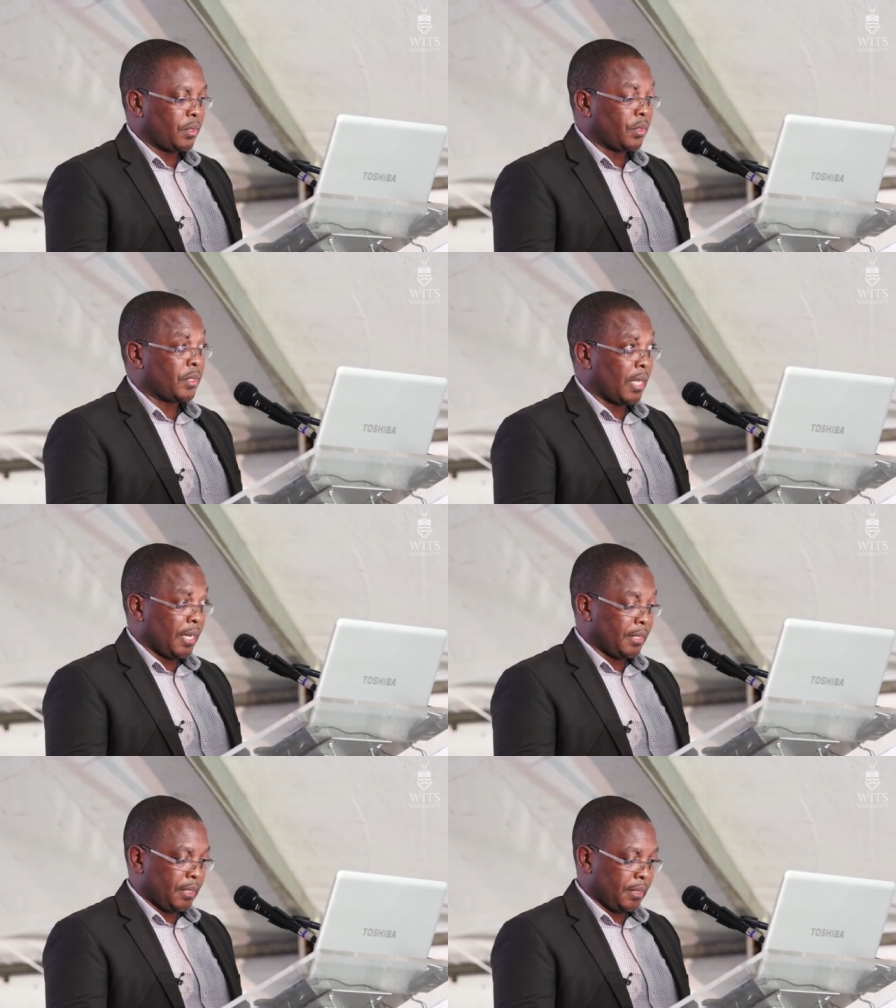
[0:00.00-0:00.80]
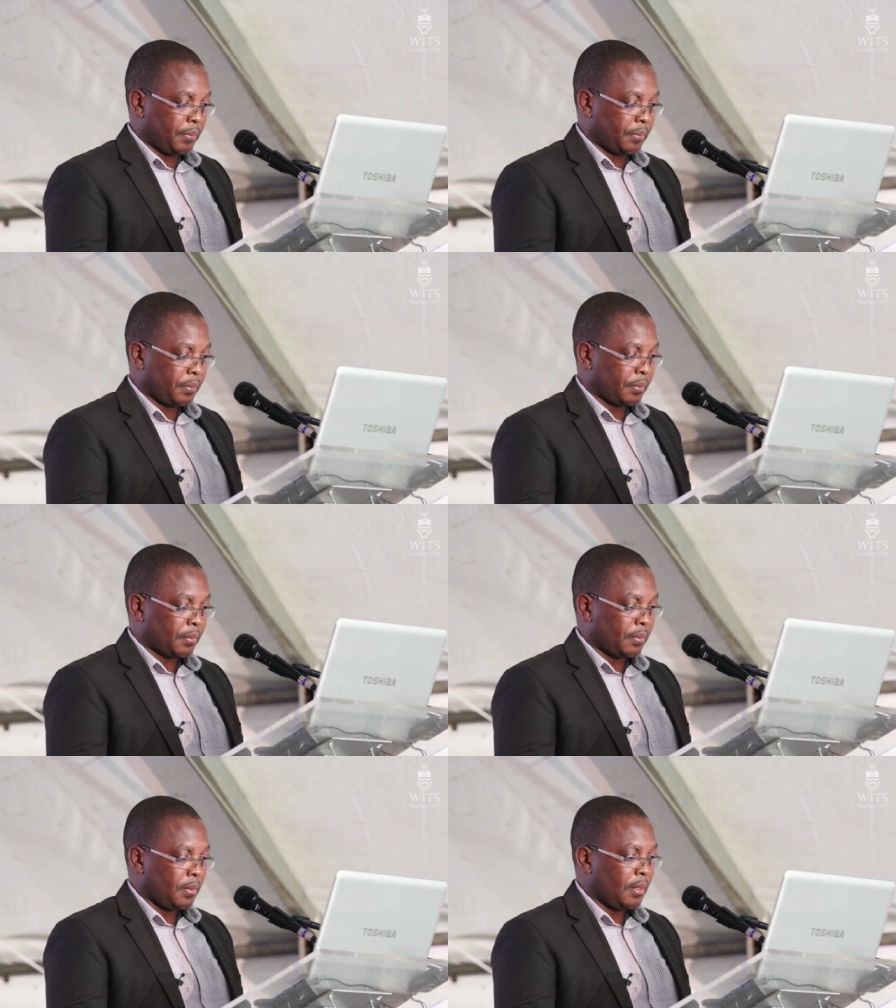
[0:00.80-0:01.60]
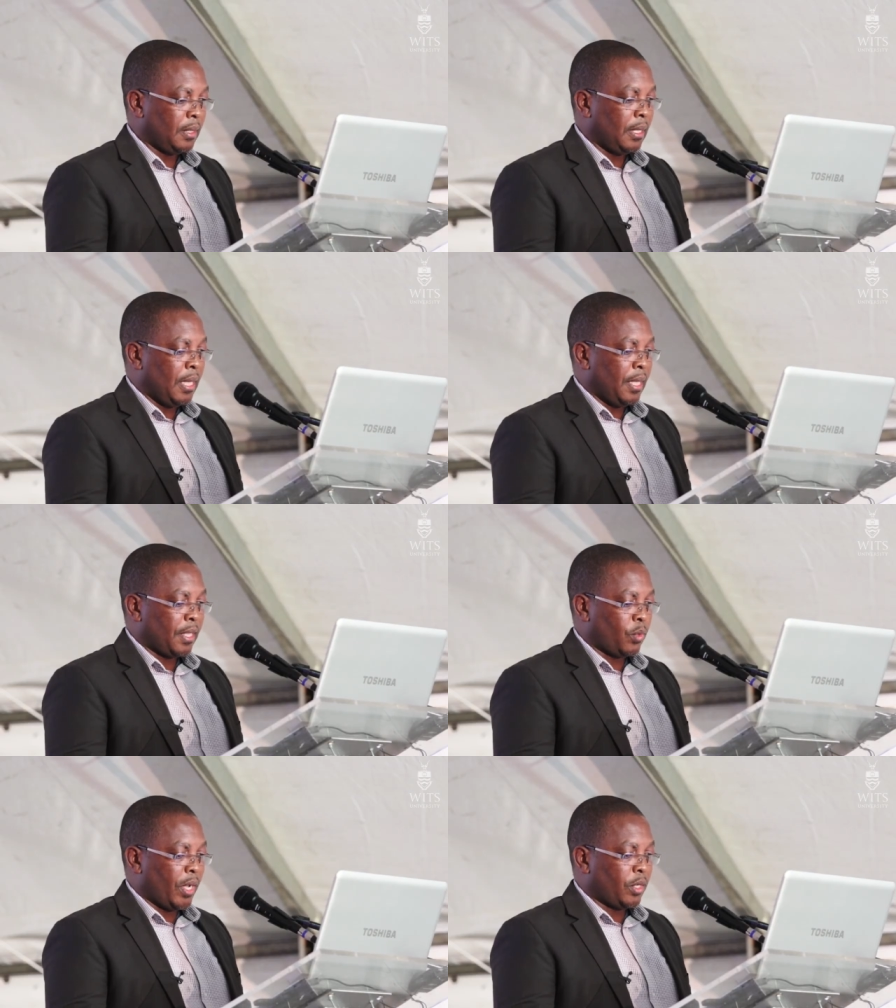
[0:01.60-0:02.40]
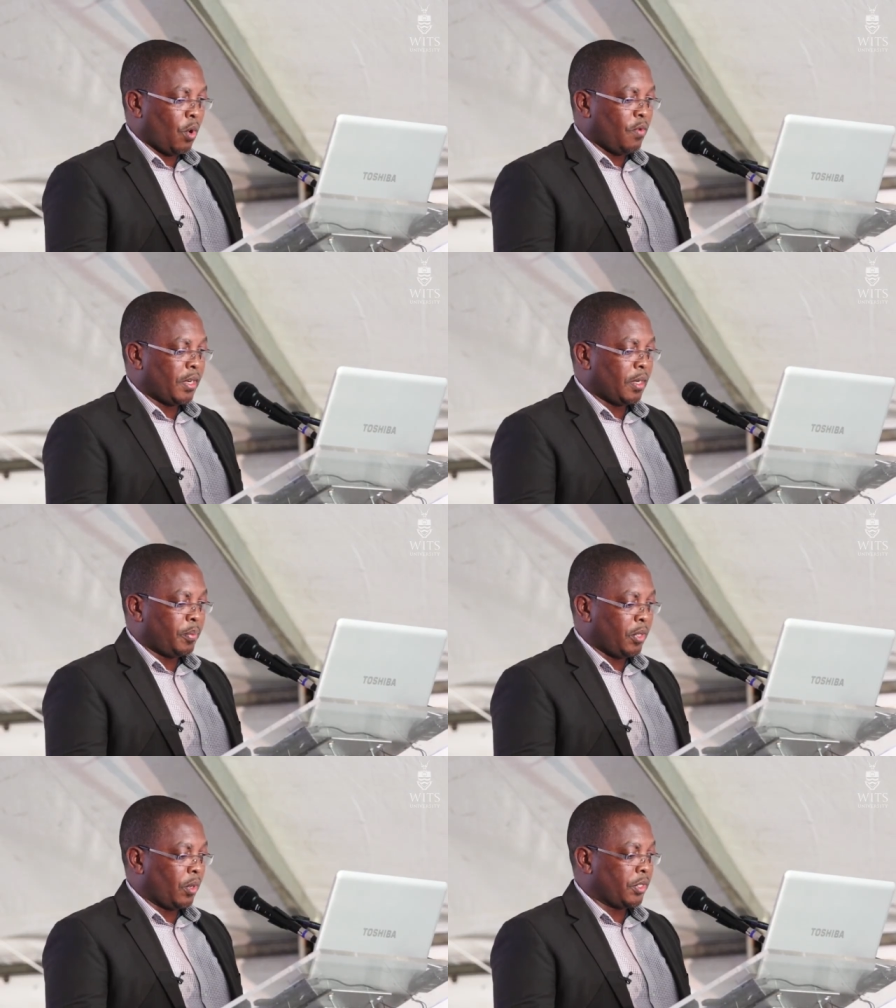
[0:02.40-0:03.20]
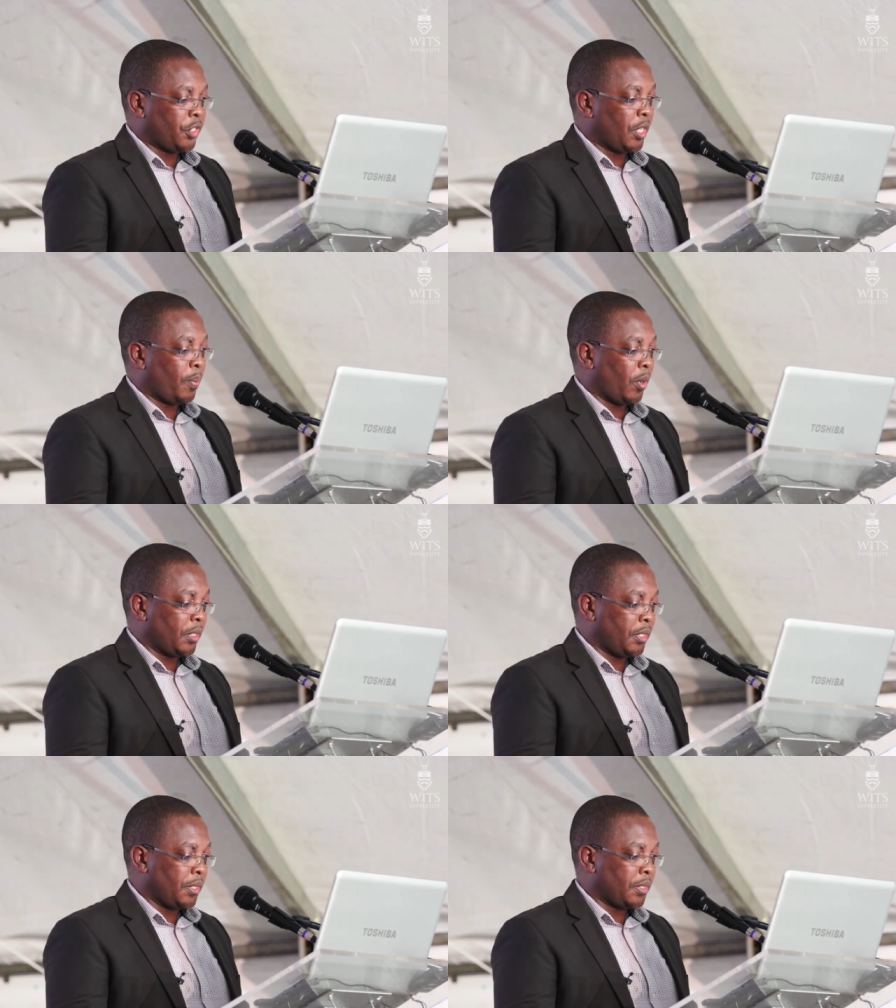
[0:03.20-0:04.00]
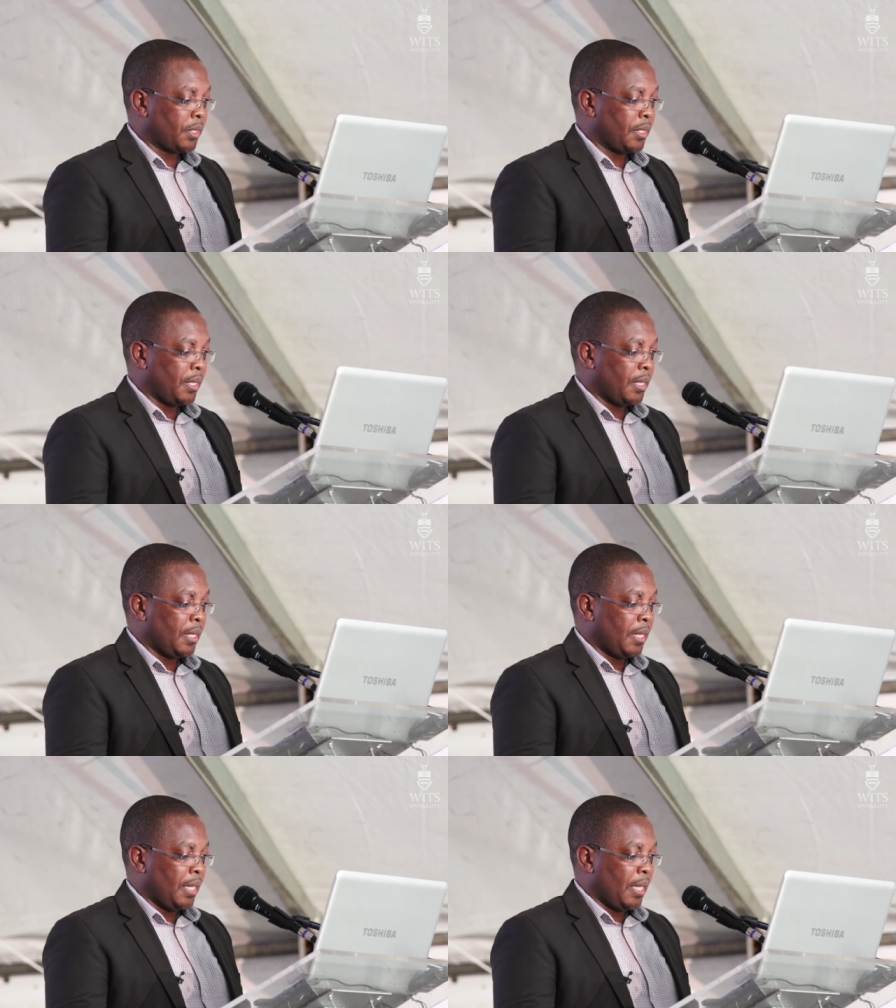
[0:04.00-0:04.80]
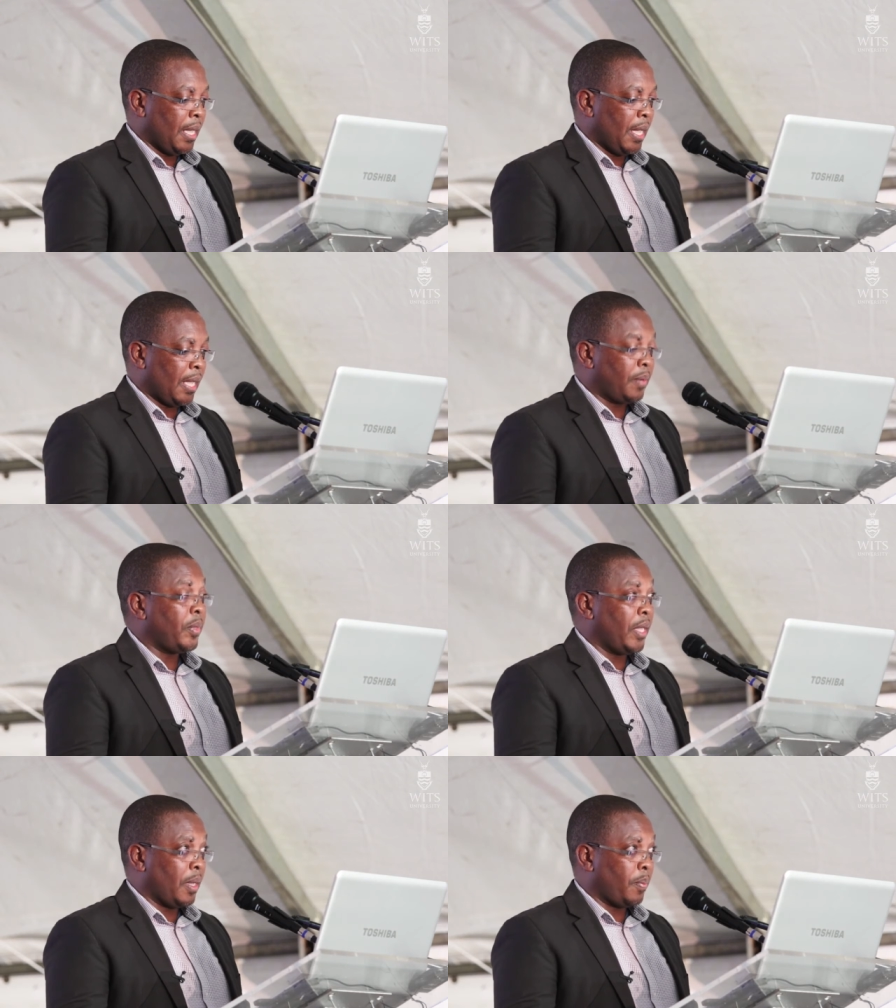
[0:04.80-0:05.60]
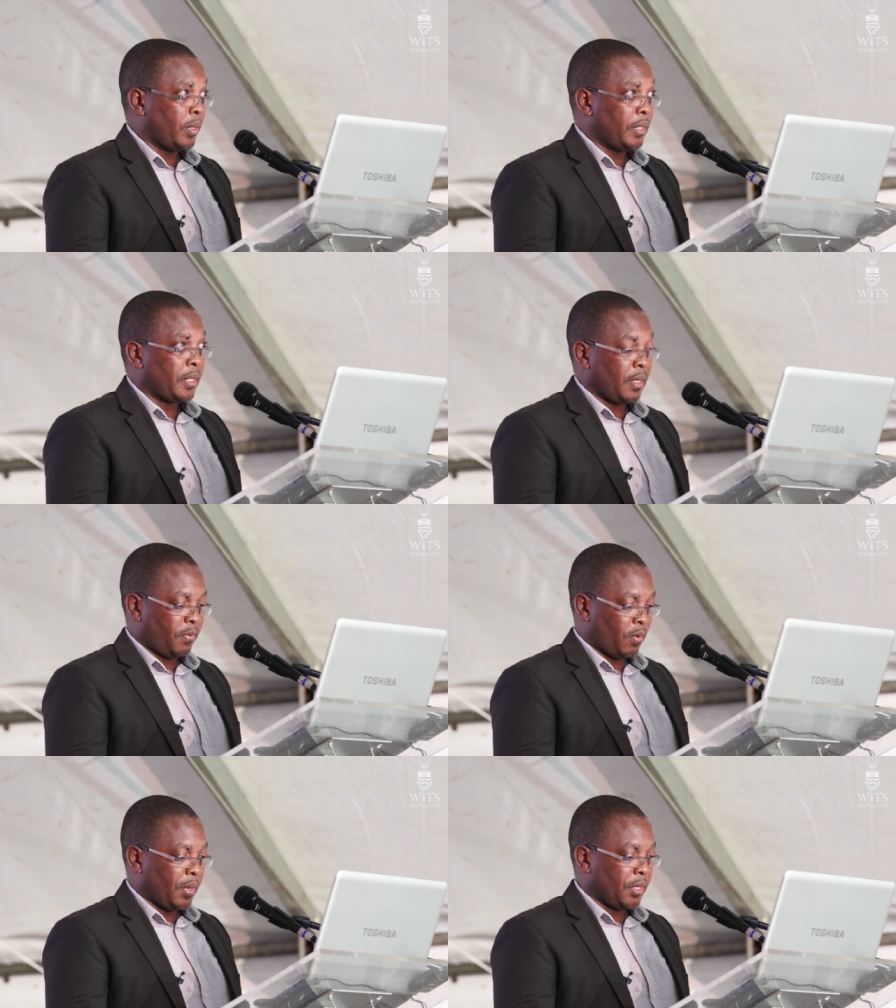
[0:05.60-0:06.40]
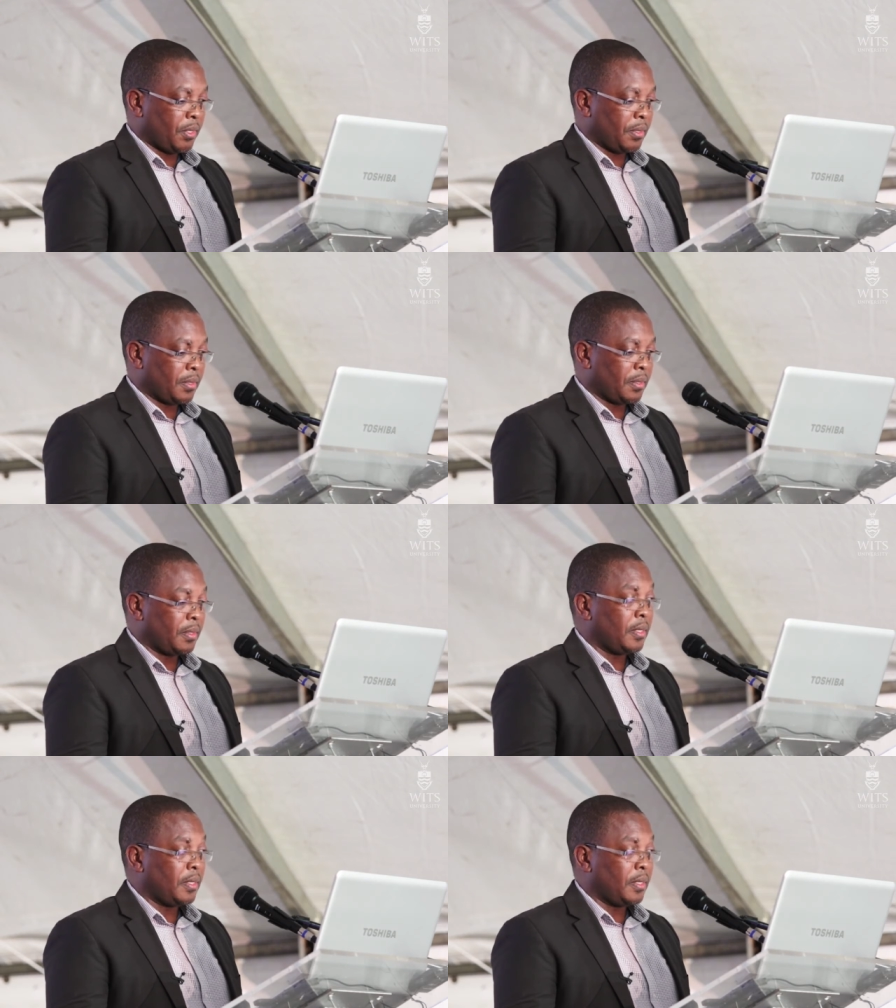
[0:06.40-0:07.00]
and society that went over and beyond sheer politics and mere political formations.